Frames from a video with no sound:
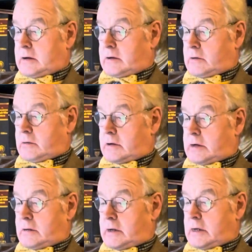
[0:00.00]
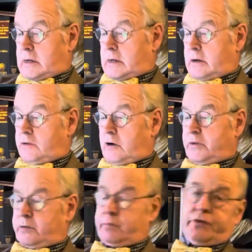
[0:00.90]
going down here,
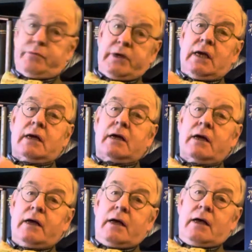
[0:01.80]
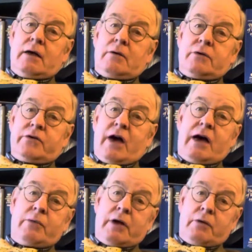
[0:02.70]
Thomas Busby, was a
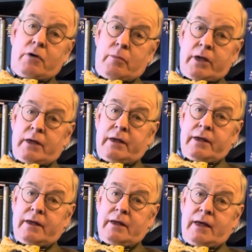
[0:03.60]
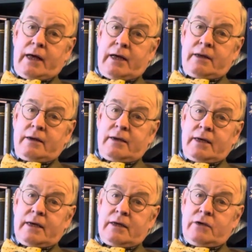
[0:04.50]
highway robber, and
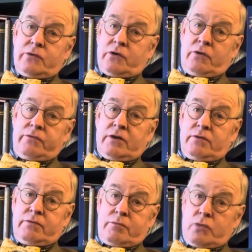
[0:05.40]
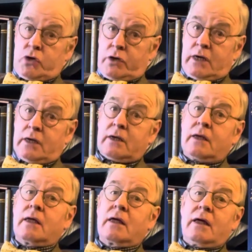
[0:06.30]
he was convicted for murder,
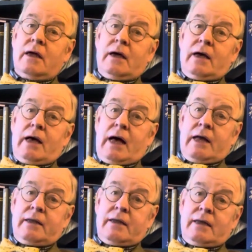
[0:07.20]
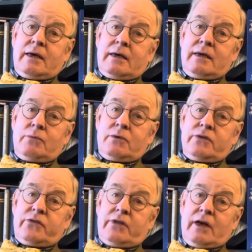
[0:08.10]
and he
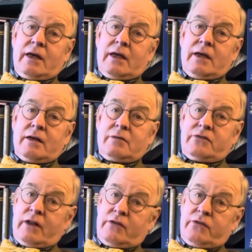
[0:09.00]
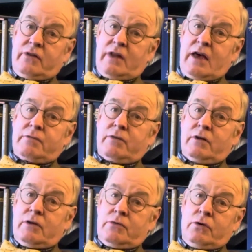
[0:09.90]
was sentenced to death, and
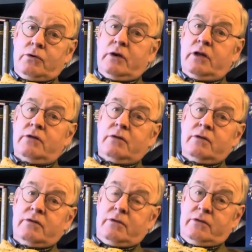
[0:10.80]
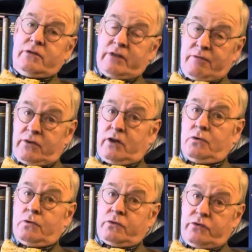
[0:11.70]
he was hung in
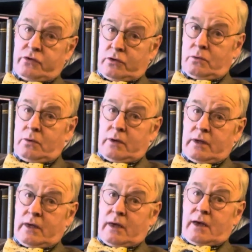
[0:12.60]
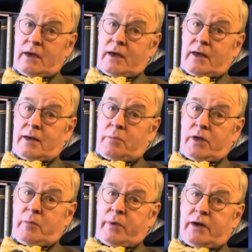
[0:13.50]
1702.
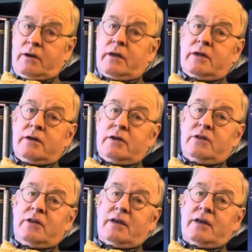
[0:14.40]
But apparently he'd